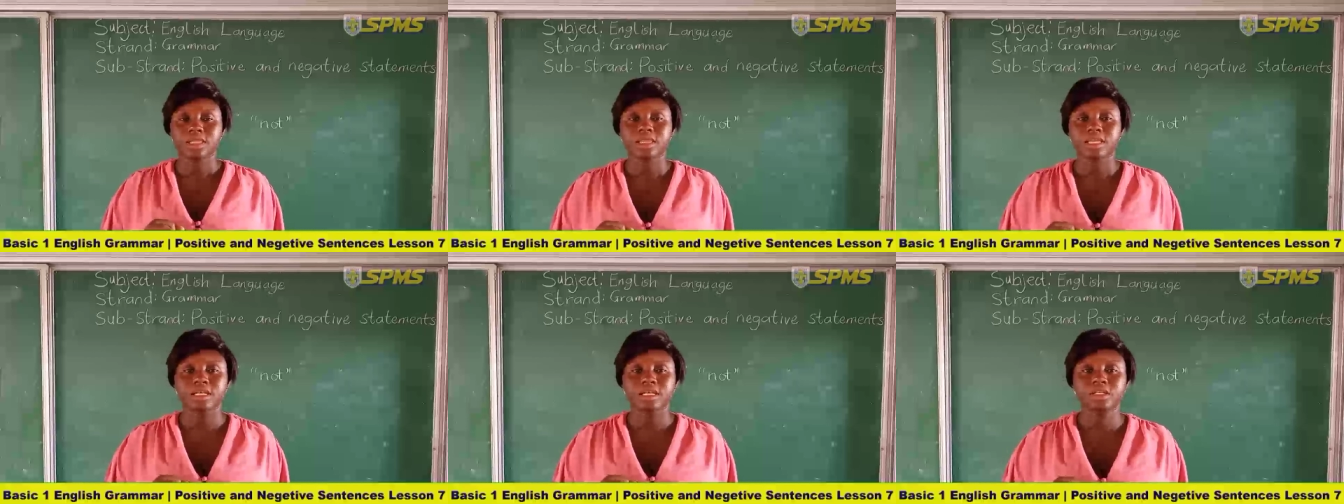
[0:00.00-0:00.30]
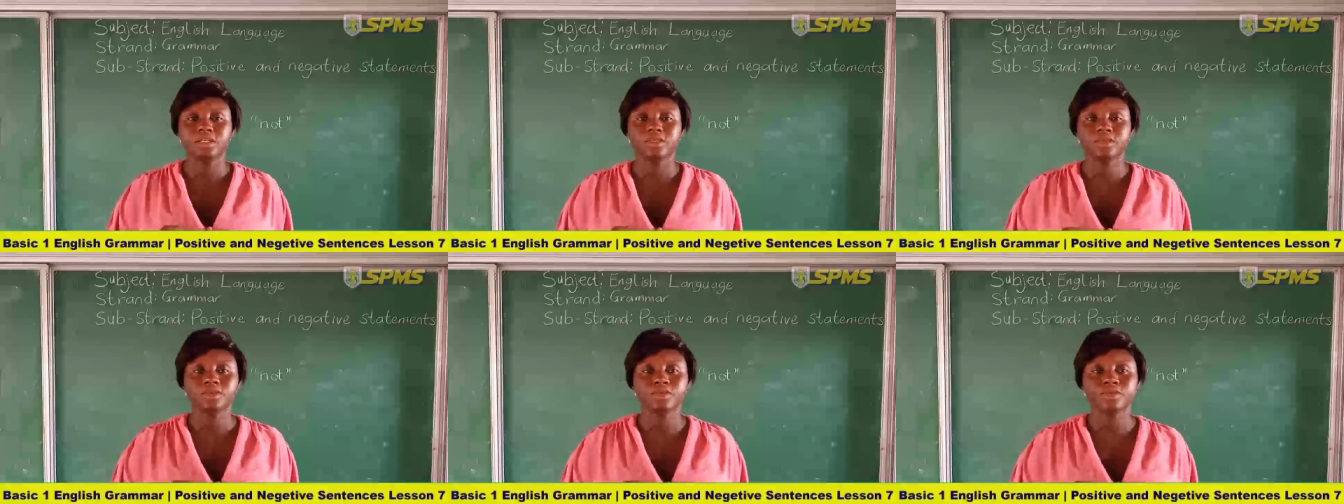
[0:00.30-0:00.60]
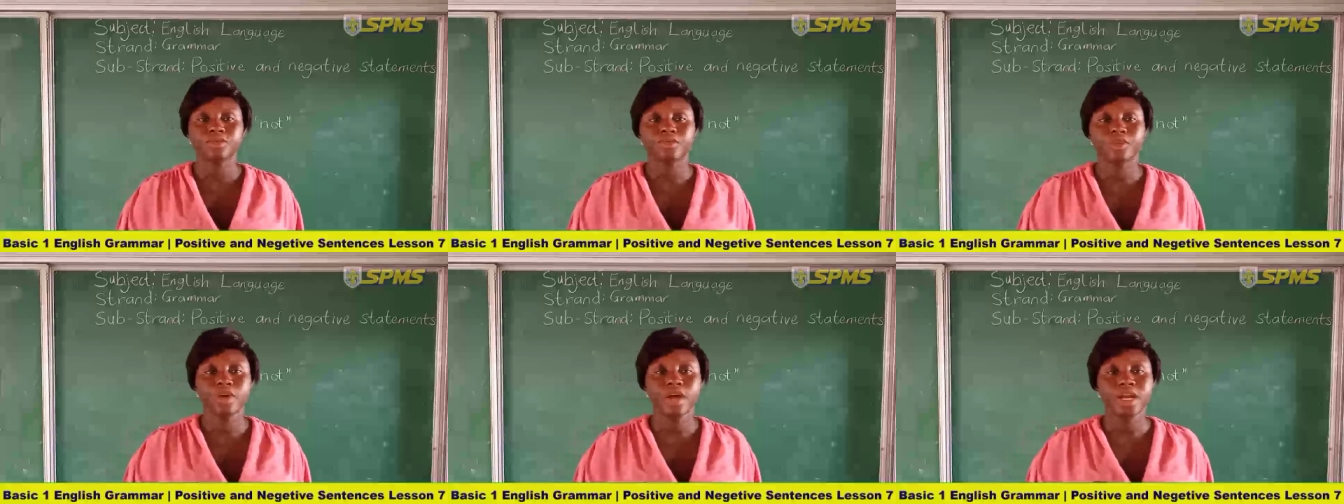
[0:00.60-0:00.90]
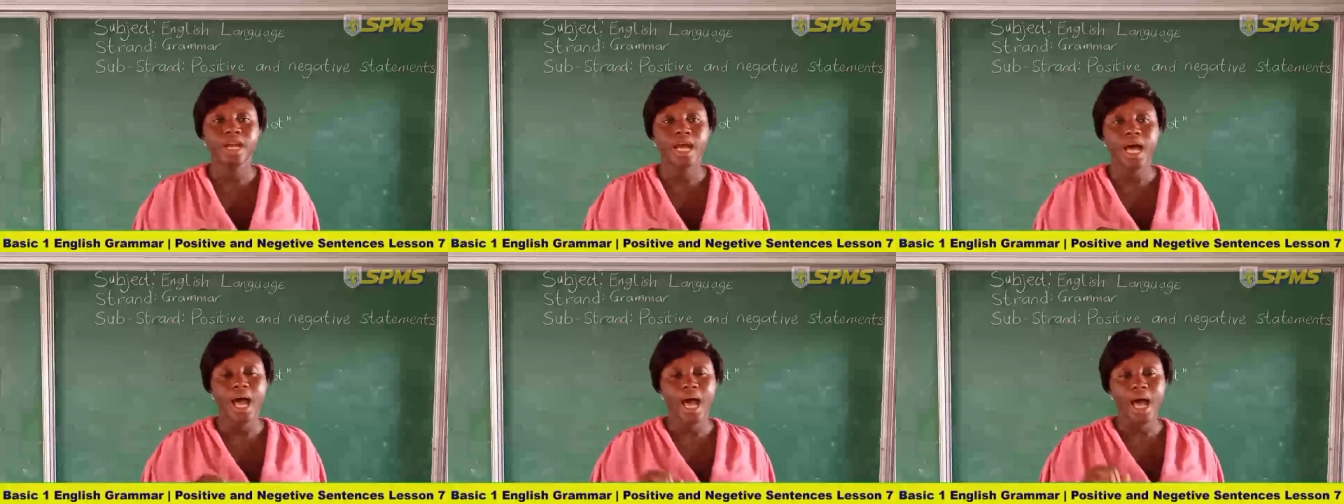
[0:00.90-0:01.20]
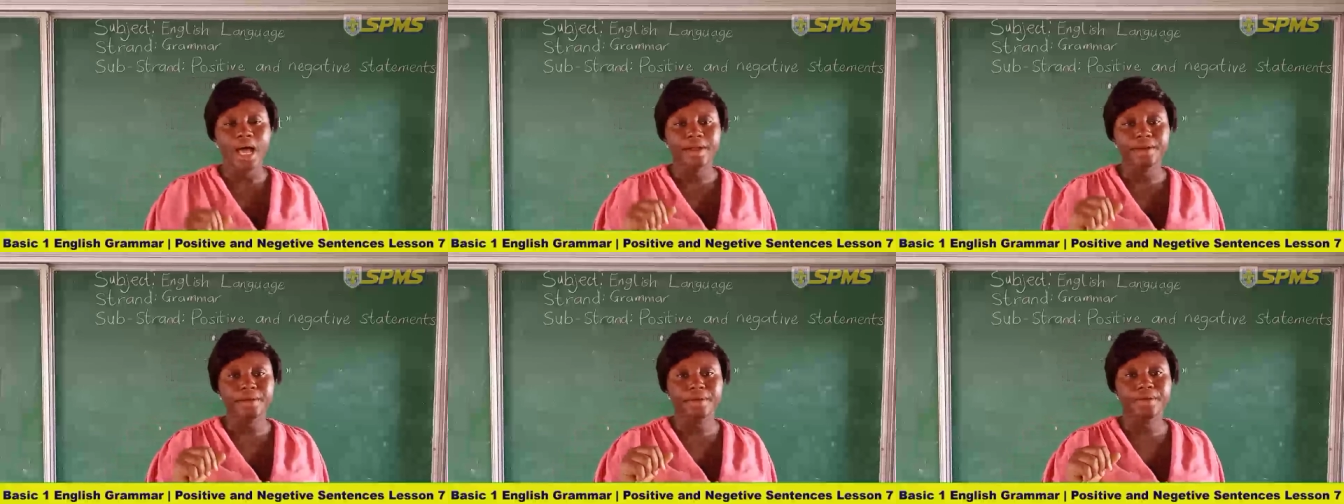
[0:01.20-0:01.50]
The children
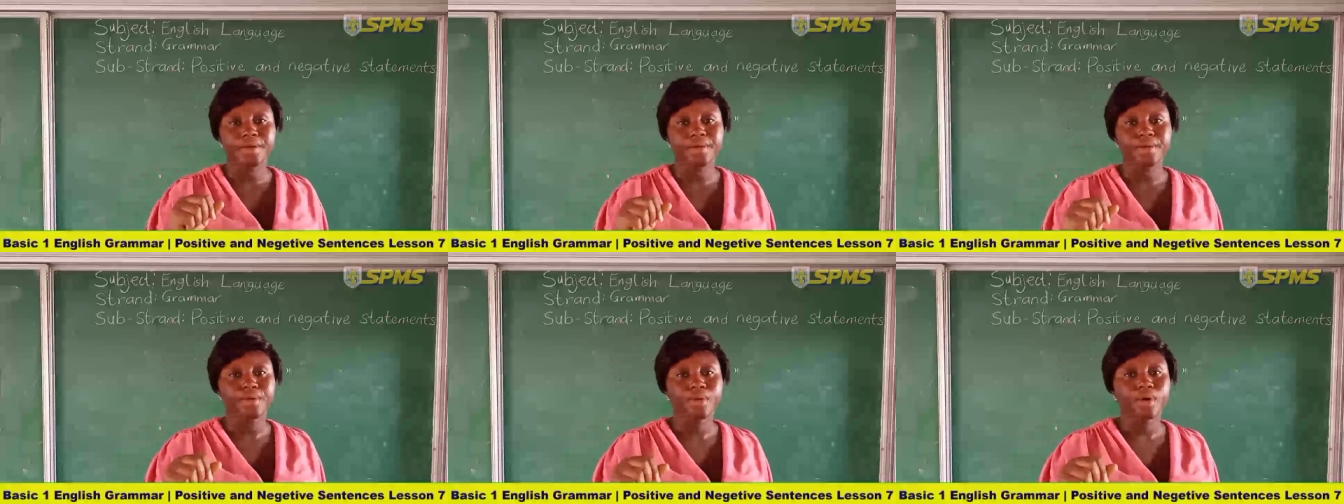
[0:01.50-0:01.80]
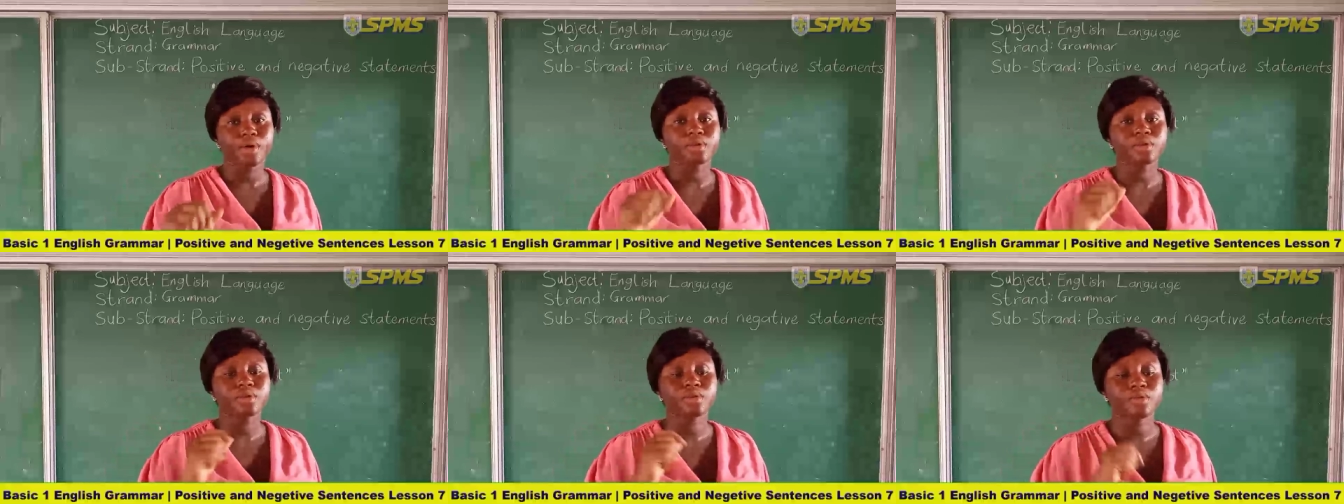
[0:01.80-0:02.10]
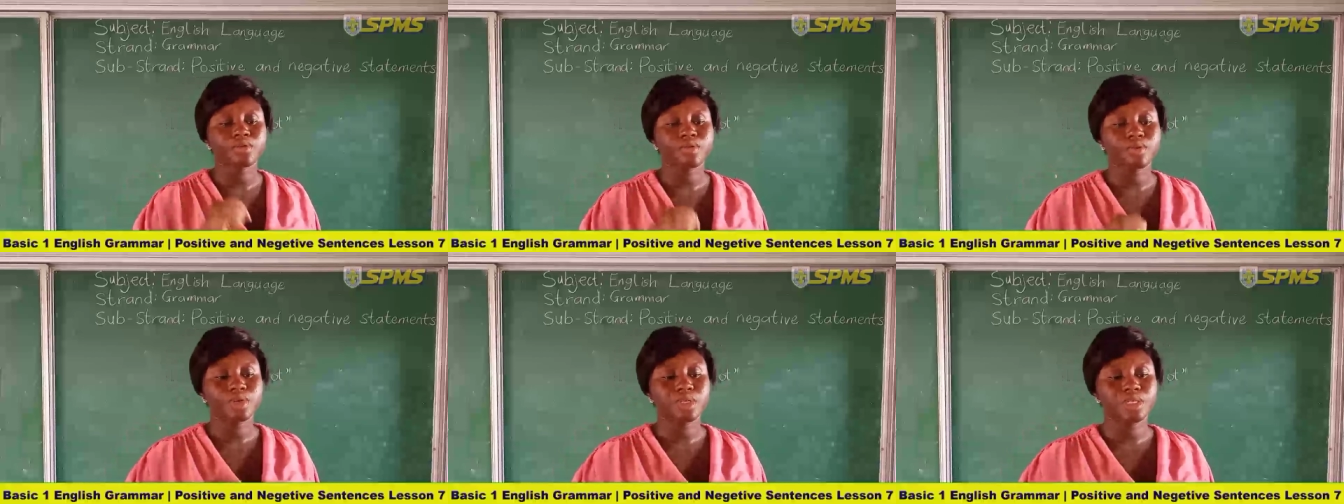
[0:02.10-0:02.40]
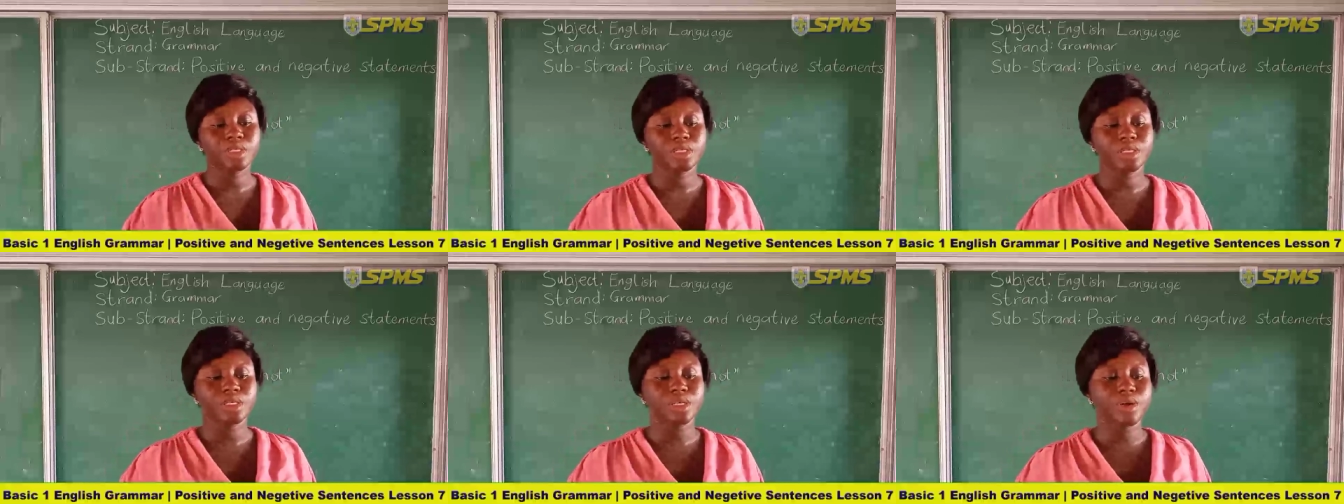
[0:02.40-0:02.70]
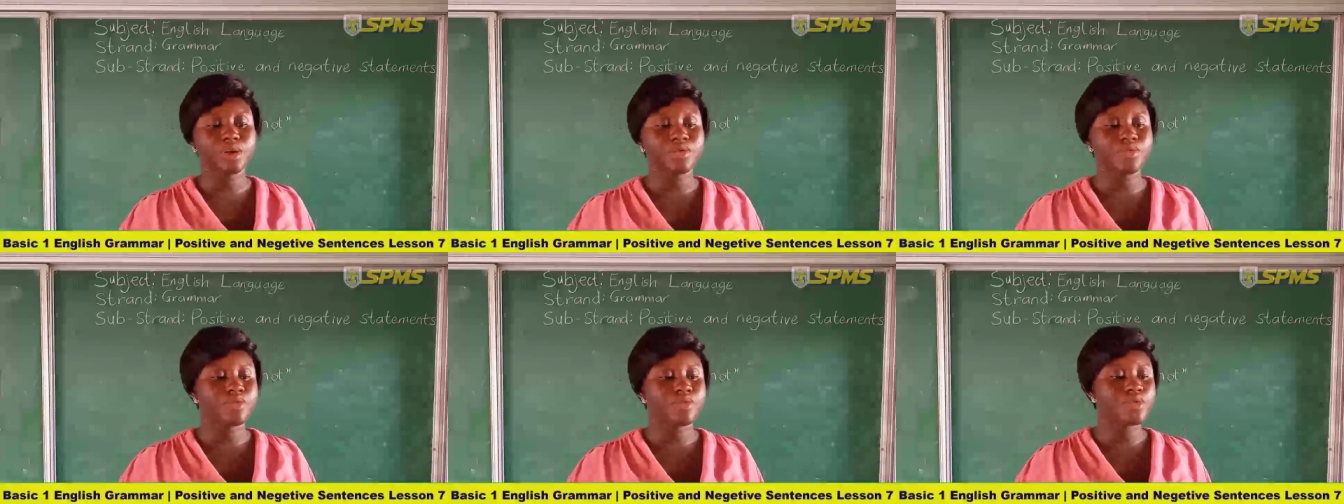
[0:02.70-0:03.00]
are not
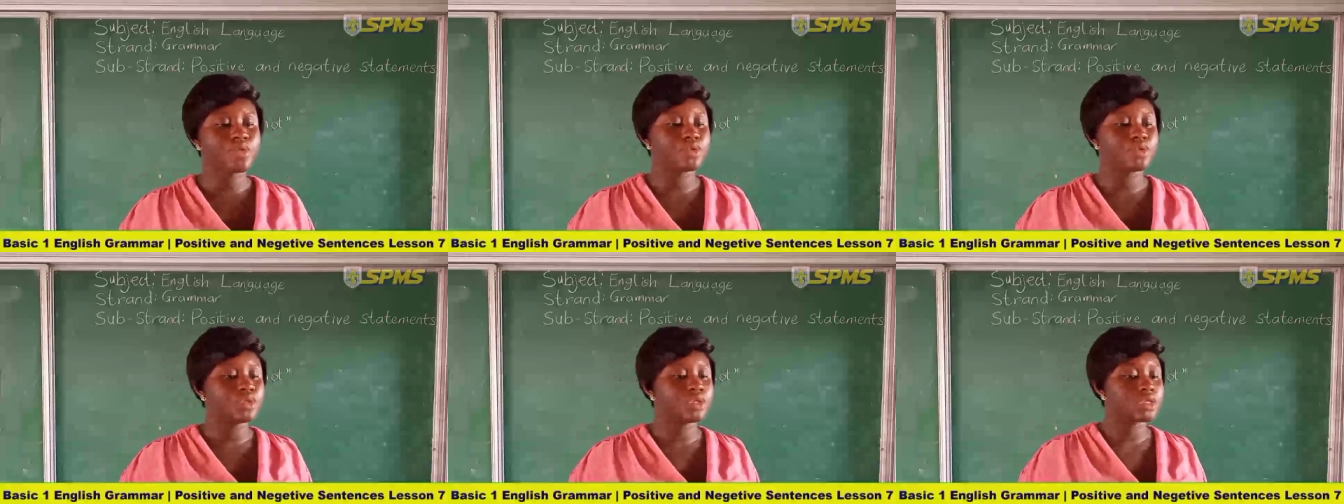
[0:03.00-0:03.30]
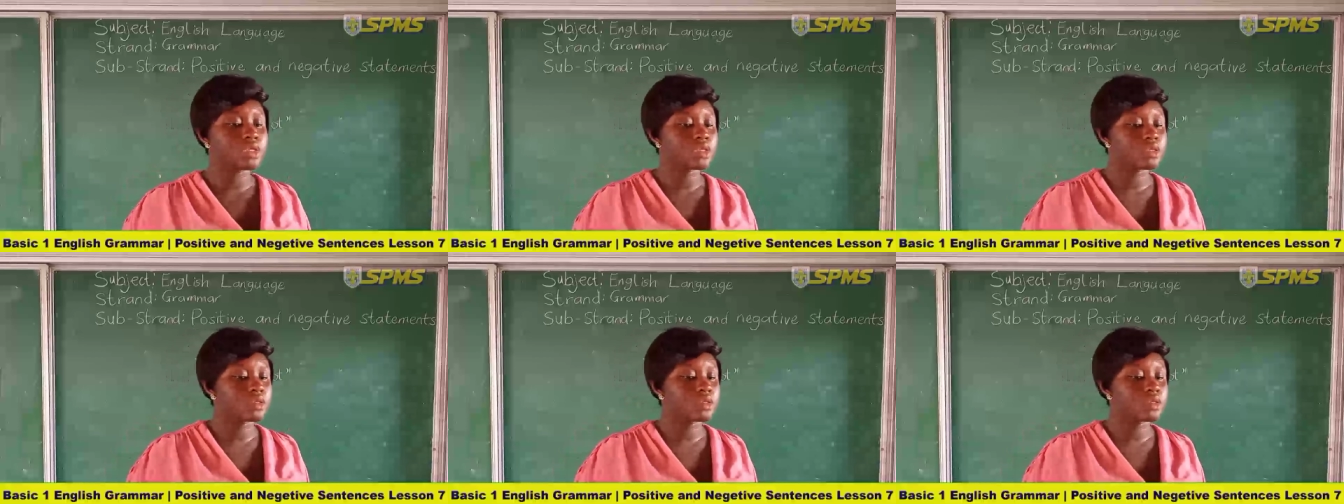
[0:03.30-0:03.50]
crossing the road.